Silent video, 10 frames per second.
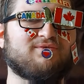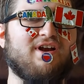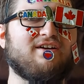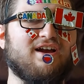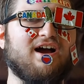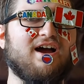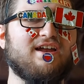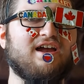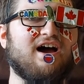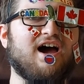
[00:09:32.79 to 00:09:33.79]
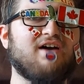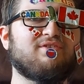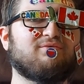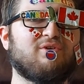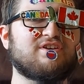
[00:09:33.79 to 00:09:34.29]
very high. I have
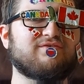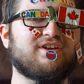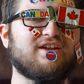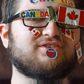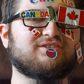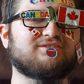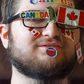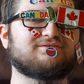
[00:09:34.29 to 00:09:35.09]
the voice of an angel.